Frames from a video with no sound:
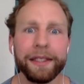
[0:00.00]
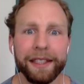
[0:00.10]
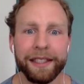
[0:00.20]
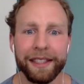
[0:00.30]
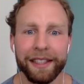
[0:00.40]

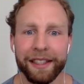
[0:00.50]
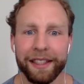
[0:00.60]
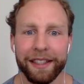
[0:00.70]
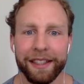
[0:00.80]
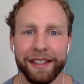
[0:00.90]
to,
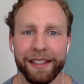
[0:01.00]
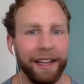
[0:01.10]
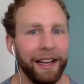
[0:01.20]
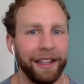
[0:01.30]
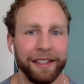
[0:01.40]

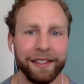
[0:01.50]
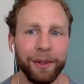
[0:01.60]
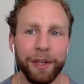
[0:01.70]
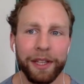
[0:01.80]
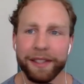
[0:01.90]
and it's so
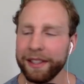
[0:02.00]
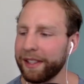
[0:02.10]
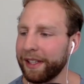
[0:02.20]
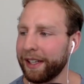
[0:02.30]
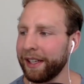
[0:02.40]
easy
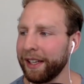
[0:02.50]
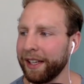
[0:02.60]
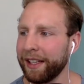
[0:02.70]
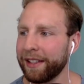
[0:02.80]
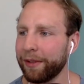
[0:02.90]
to
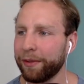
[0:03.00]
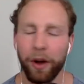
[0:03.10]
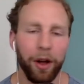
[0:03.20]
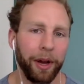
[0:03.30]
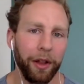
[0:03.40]
fall
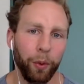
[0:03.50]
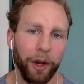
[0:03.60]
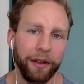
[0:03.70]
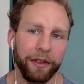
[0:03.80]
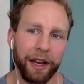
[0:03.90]
by the
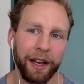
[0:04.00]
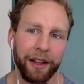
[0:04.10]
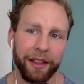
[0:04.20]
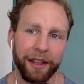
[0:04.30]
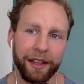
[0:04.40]
wayside. I
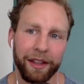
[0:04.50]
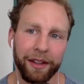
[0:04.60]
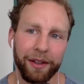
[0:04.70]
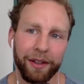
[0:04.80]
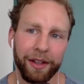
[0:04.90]
think you
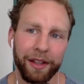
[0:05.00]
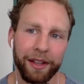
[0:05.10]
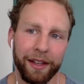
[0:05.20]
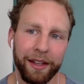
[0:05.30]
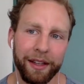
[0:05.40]

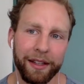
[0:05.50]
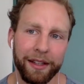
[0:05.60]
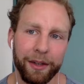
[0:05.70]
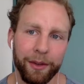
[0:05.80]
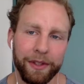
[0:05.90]
need to
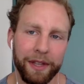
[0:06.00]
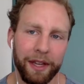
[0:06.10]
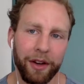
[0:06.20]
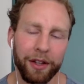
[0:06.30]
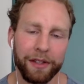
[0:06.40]
continually stay
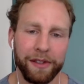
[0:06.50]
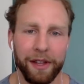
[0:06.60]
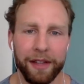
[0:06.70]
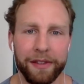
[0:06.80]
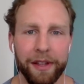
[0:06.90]
conscious of that
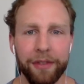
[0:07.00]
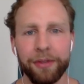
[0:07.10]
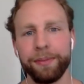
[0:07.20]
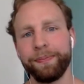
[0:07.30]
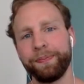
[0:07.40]
stuff.
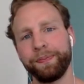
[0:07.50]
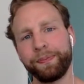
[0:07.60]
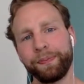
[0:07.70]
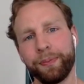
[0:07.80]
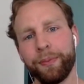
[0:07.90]
Are you big
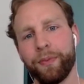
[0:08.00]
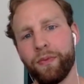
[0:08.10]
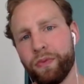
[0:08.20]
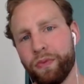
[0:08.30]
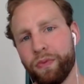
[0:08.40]
on grounding?